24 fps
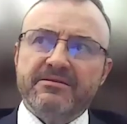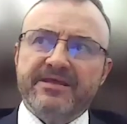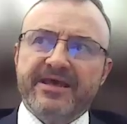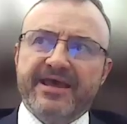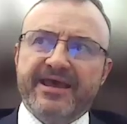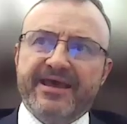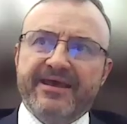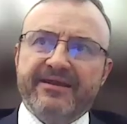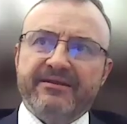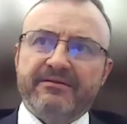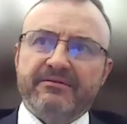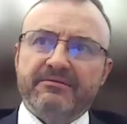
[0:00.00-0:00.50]

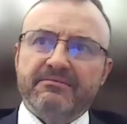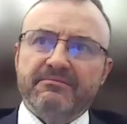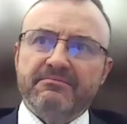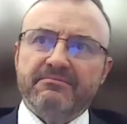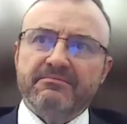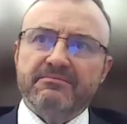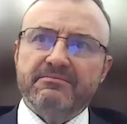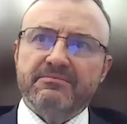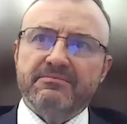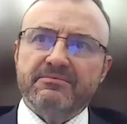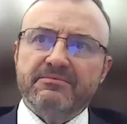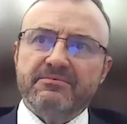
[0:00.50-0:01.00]
that
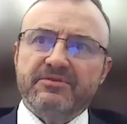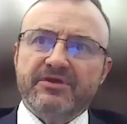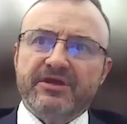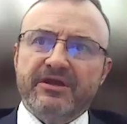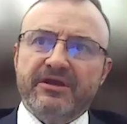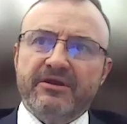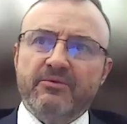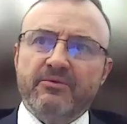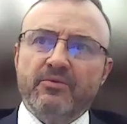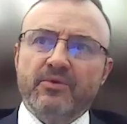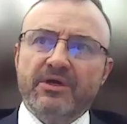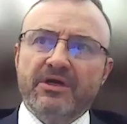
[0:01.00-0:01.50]

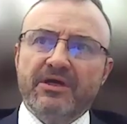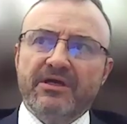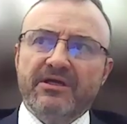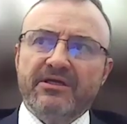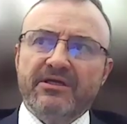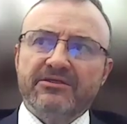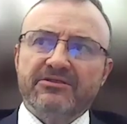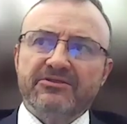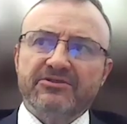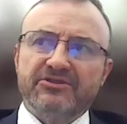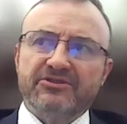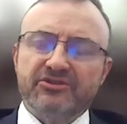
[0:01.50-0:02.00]
there
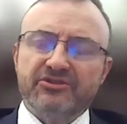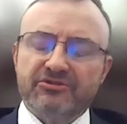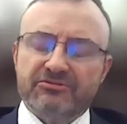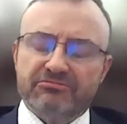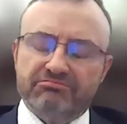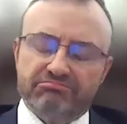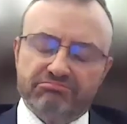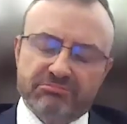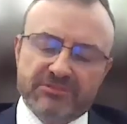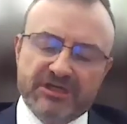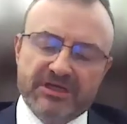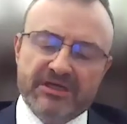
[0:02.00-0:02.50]

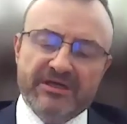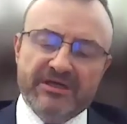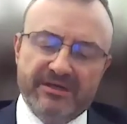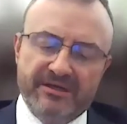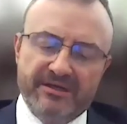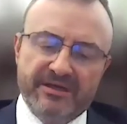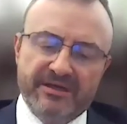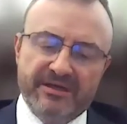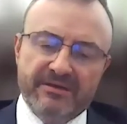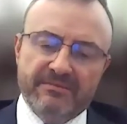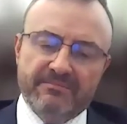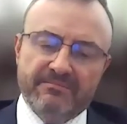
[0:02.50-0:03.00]
was
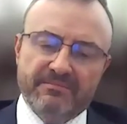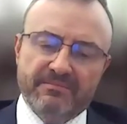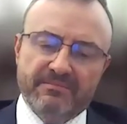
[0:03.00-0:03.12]
a